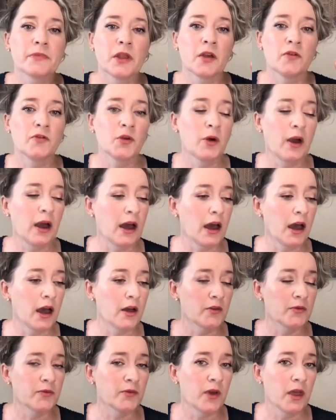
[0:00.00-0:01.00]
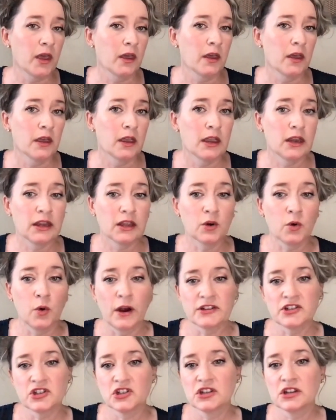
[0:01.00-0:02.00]
If you have any
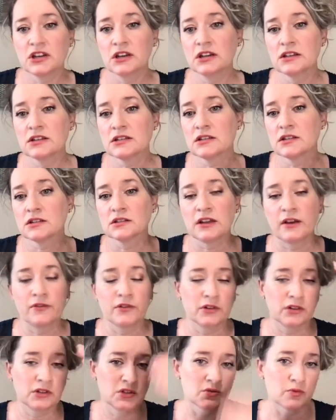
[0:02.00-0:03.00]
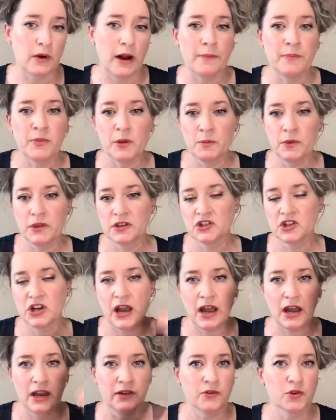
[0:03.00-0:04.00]
questions, definitely drop them in the
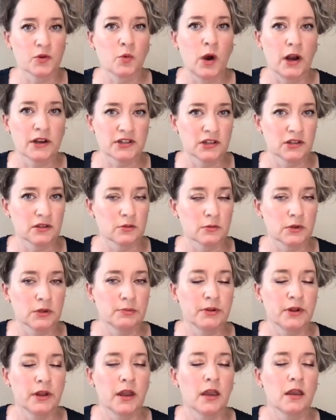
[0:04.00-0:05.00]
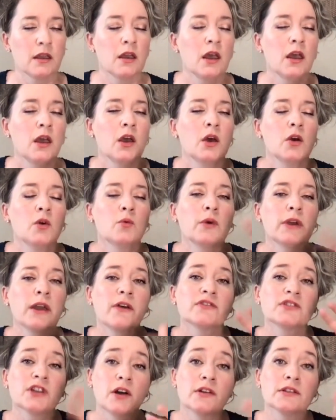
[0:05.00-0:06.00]
chat if you're watching the replay. We
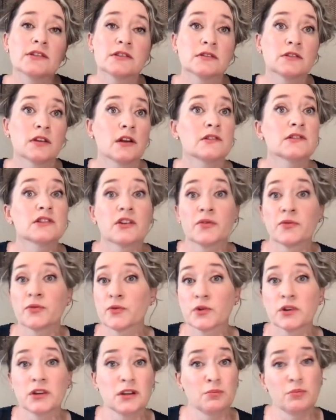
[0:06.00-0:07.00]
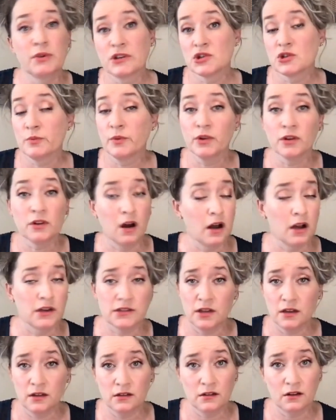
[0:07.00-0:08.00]
have tons and tons of free bingeable
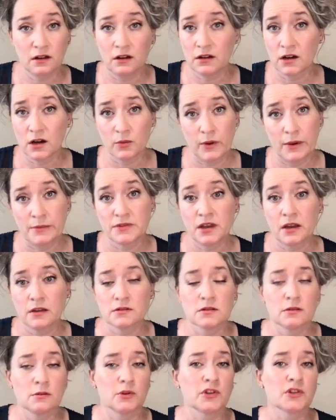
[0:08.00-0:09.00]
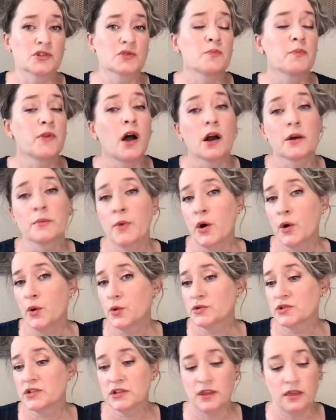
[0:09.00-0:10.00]
content on our website. So there's blog
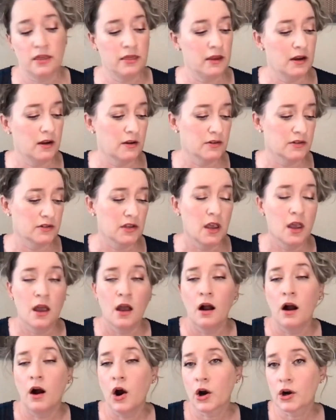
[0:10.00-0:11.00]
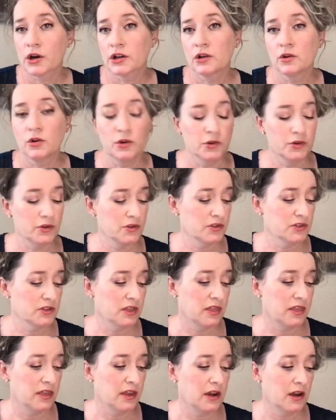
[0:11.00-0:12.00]
posts, there's articles,
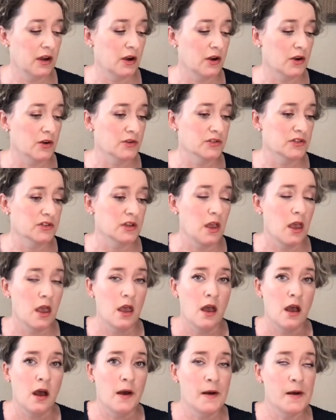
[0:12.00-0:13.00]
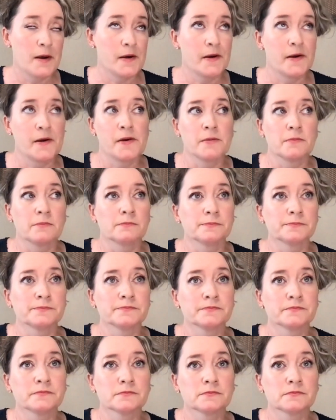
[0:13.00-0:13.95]
there's podcasts.